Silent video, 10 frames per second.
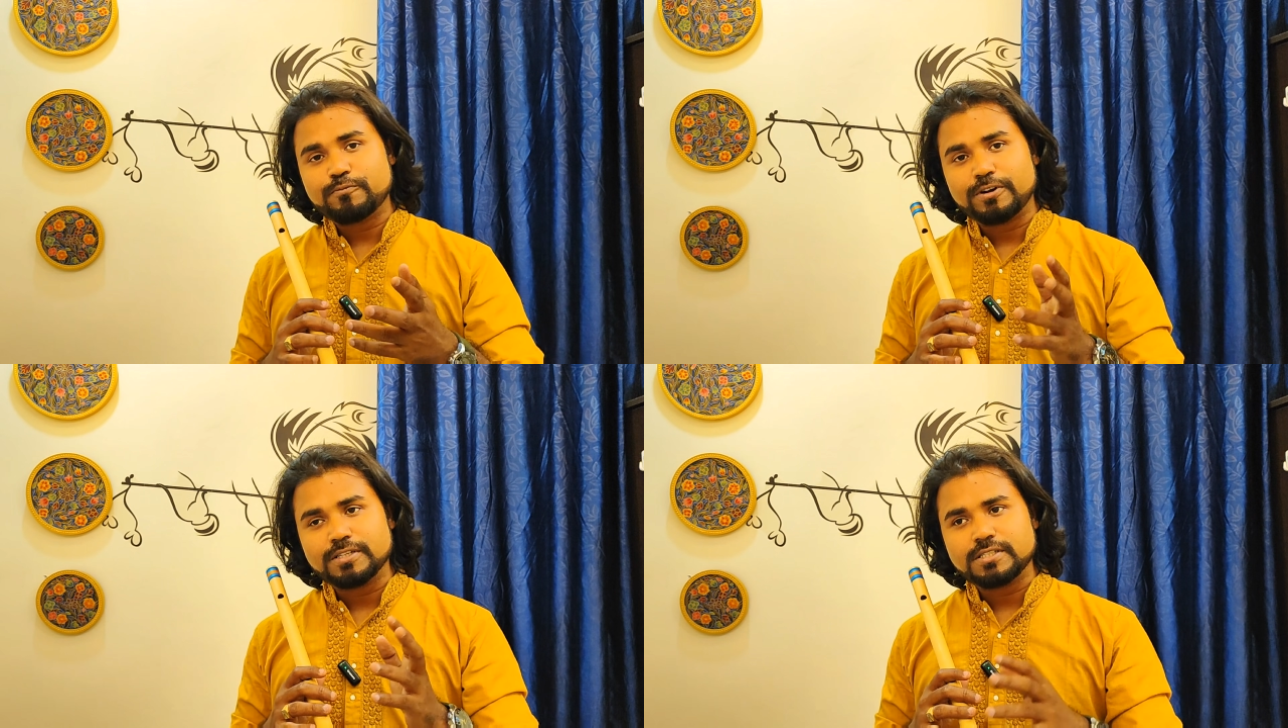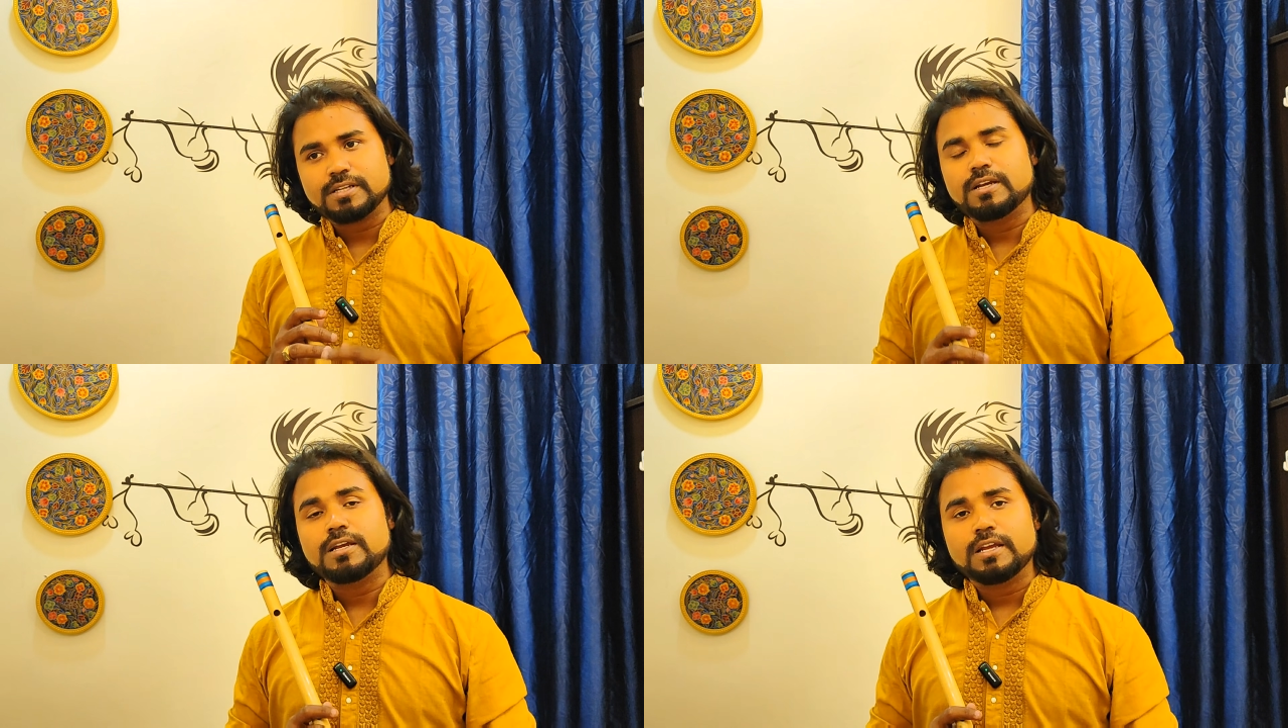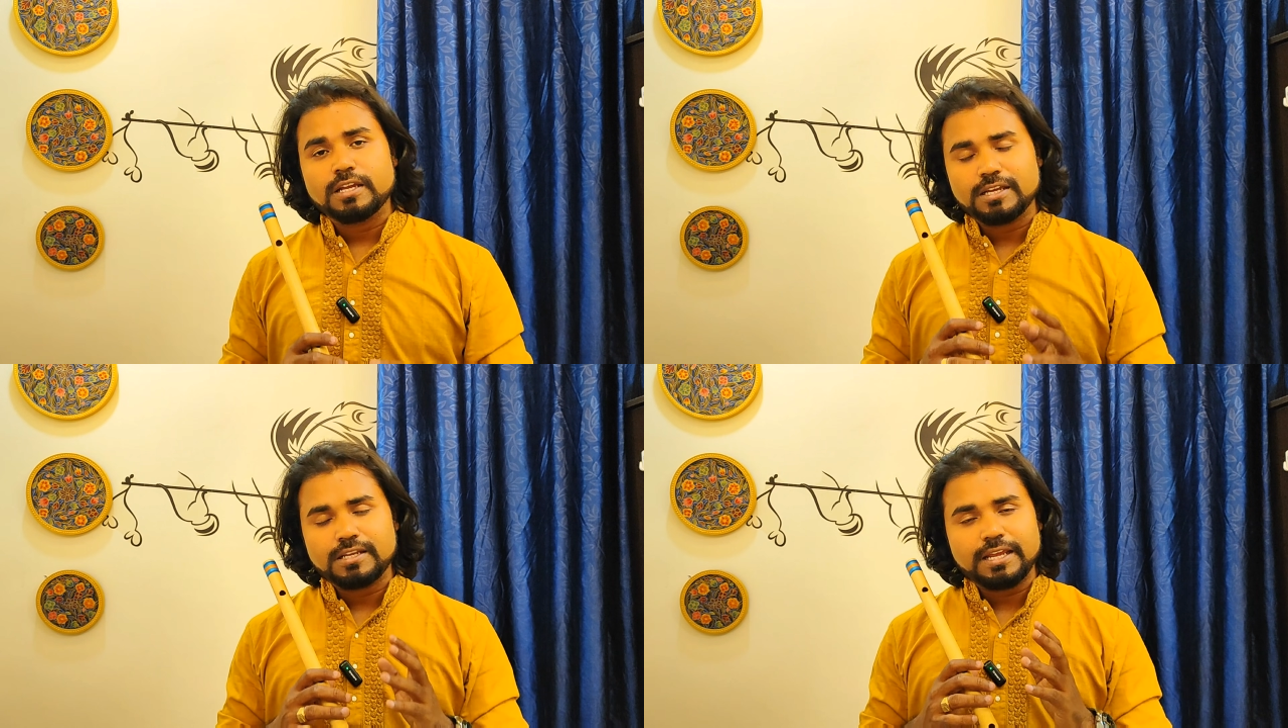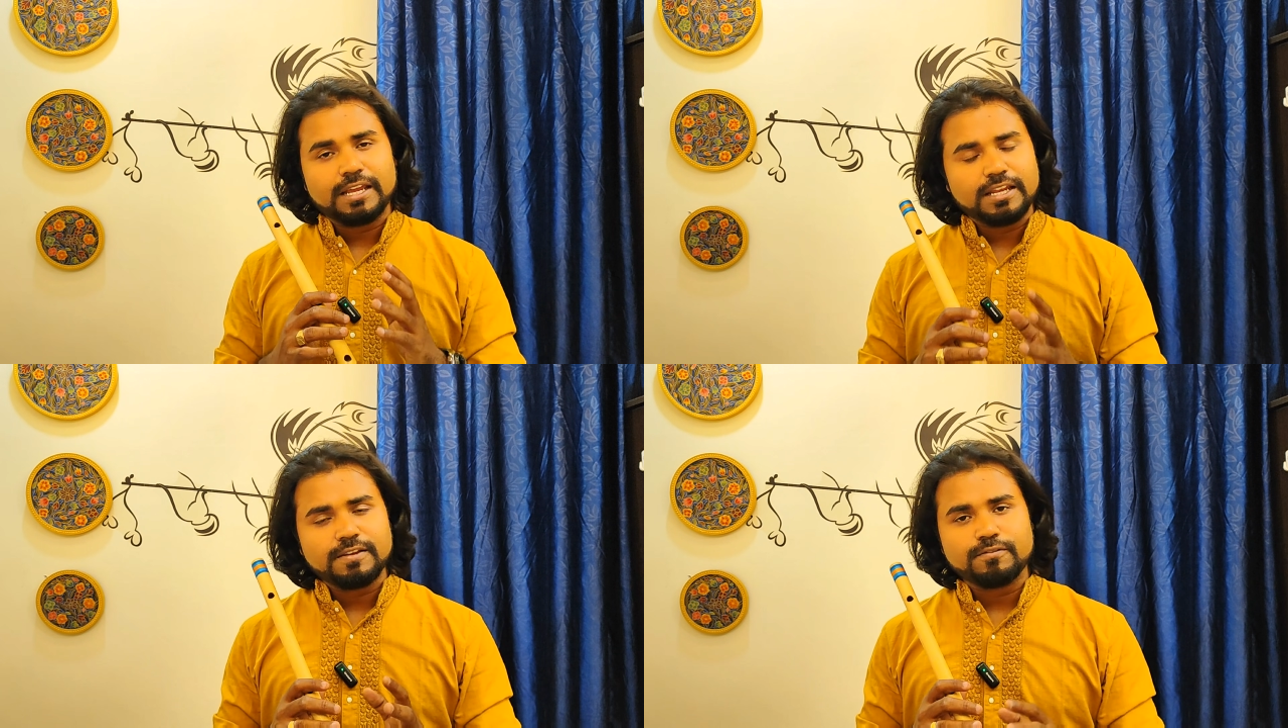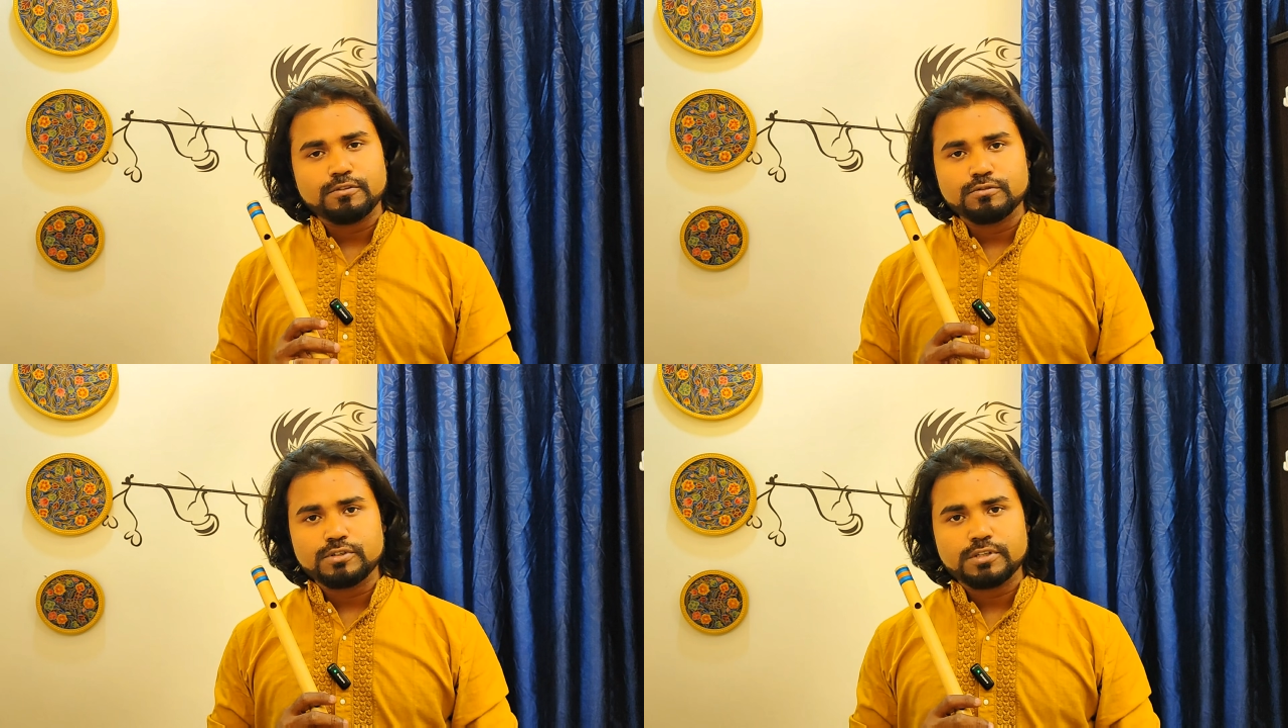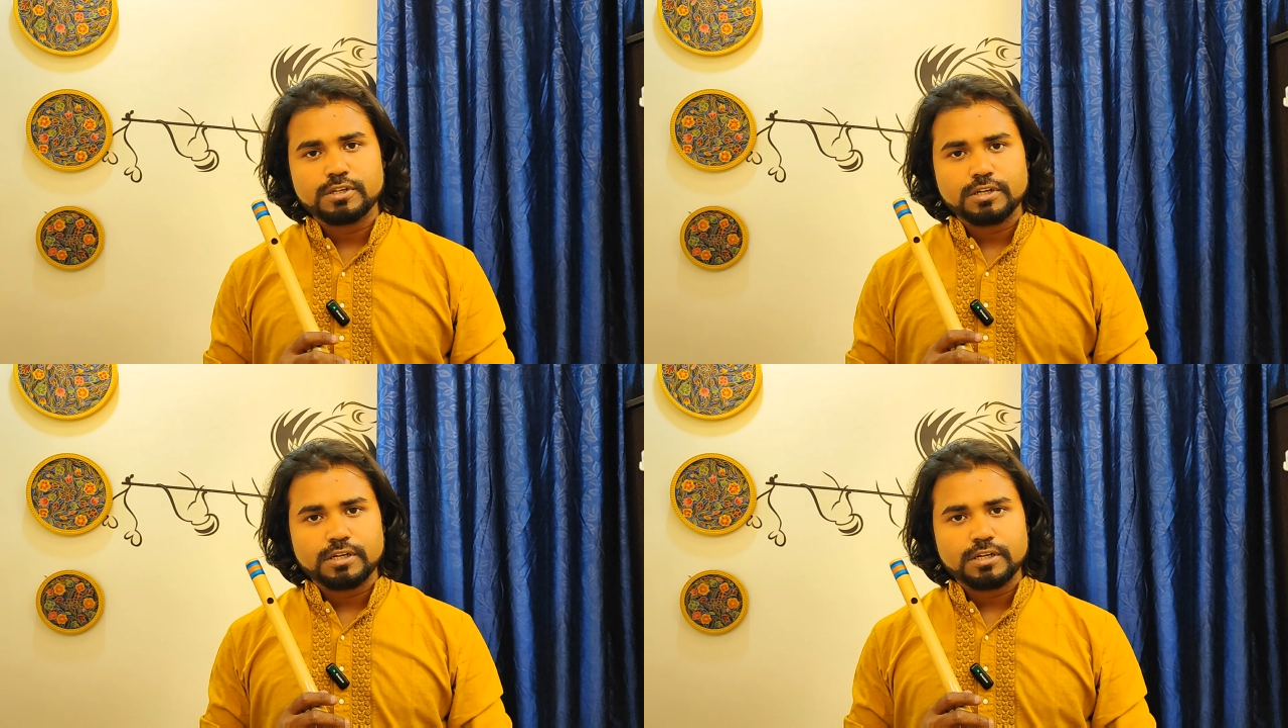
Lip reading: First, in any flute,